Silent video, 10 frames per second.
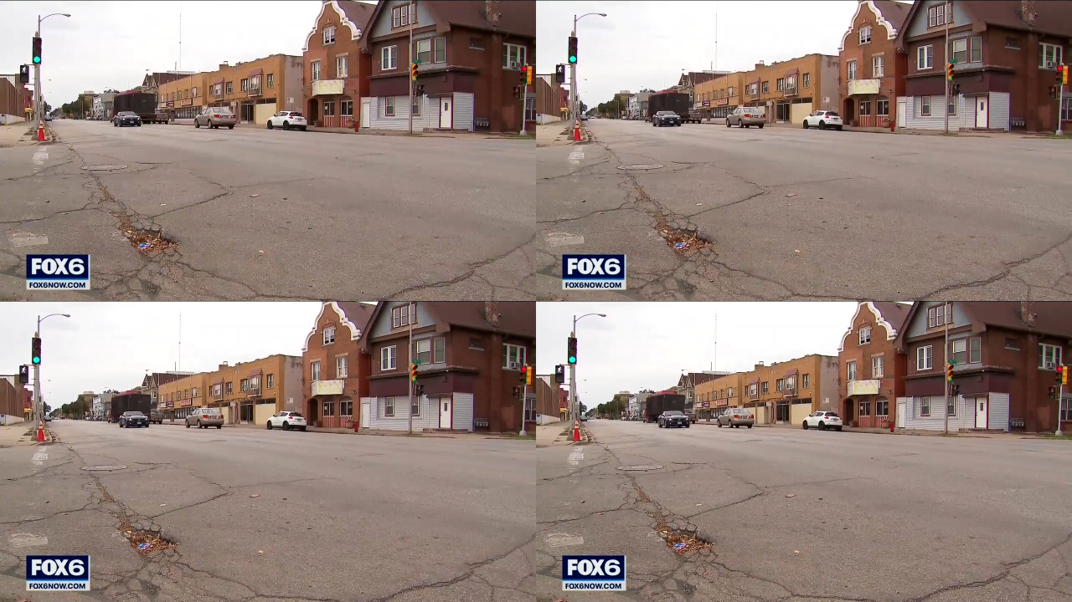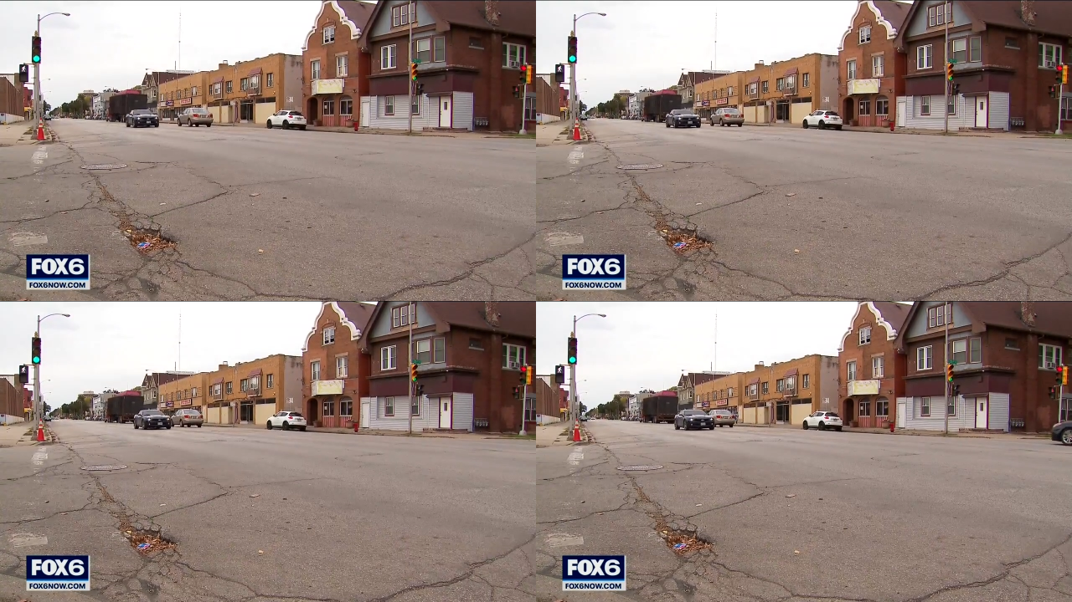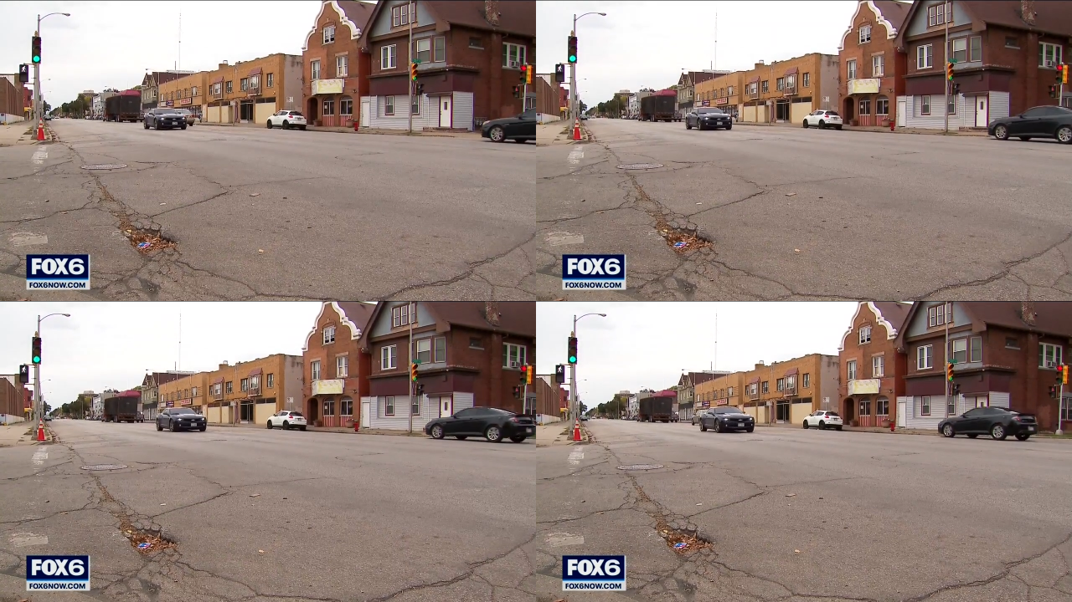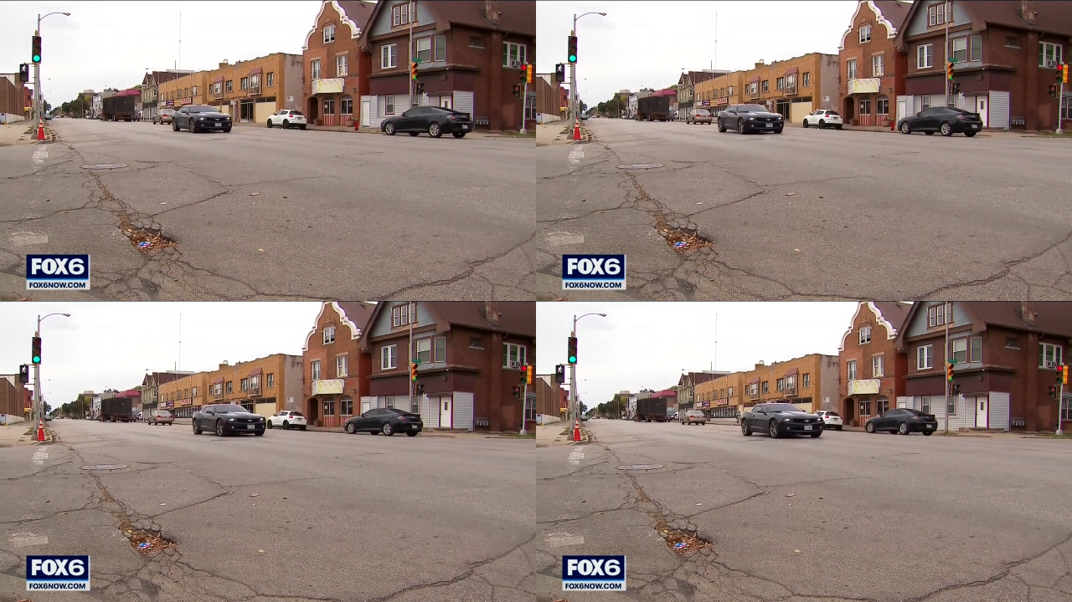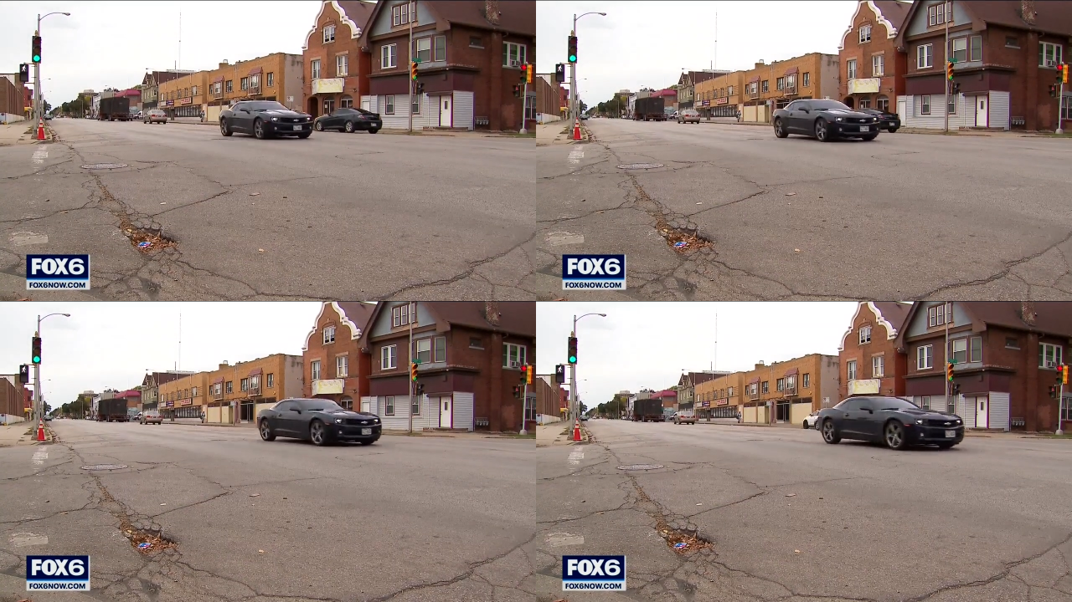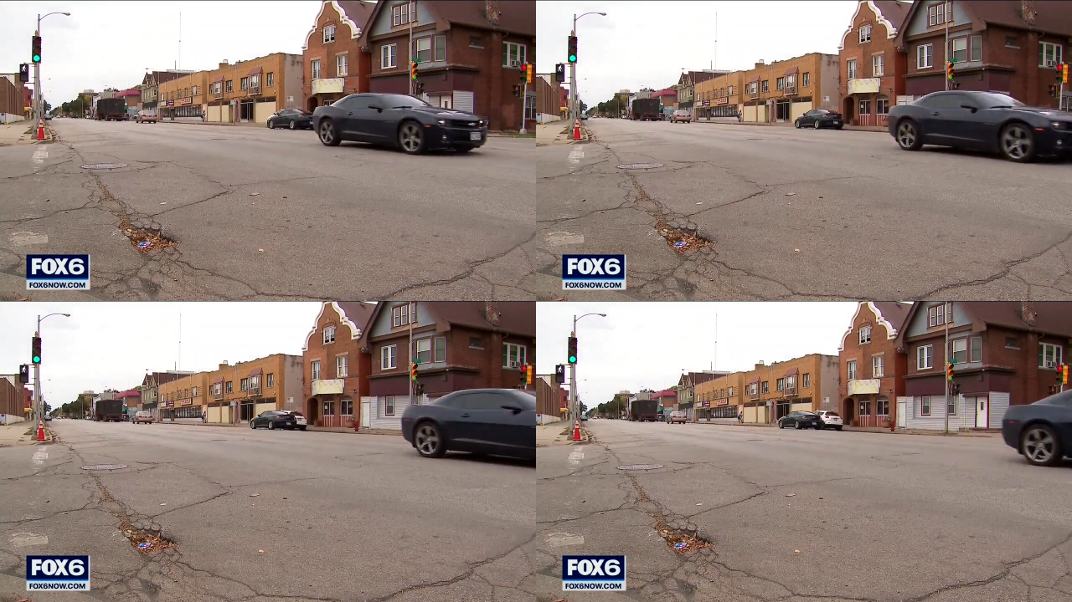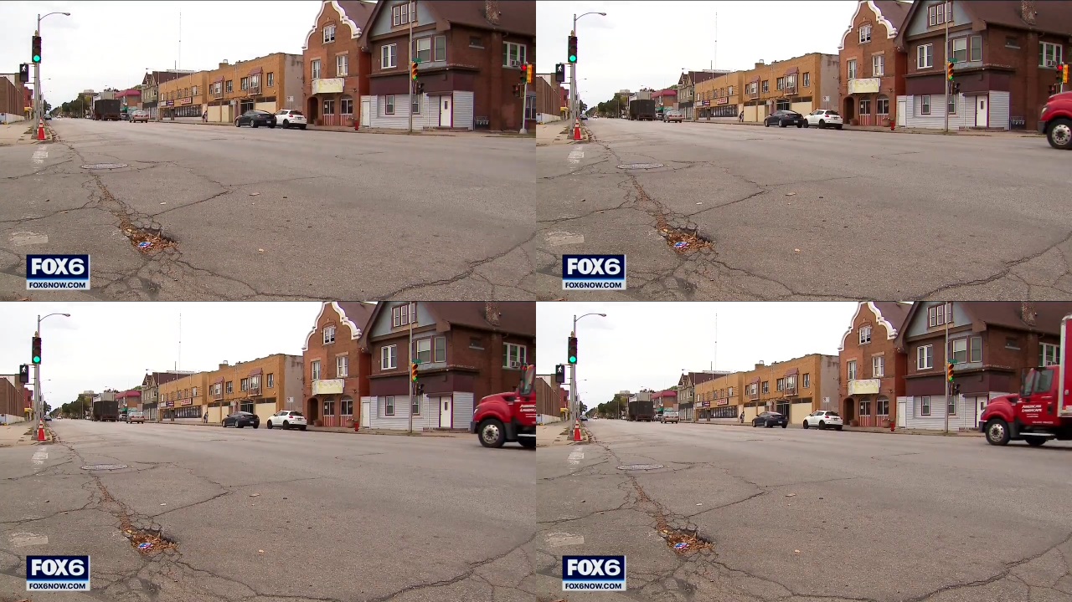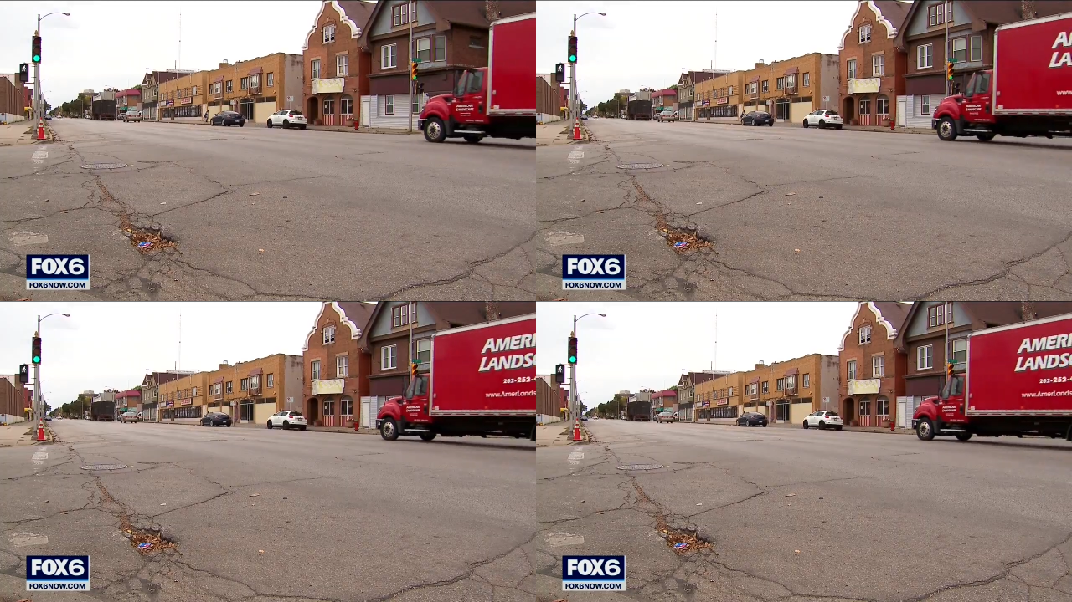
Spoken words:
Nobody's mouth can be seen.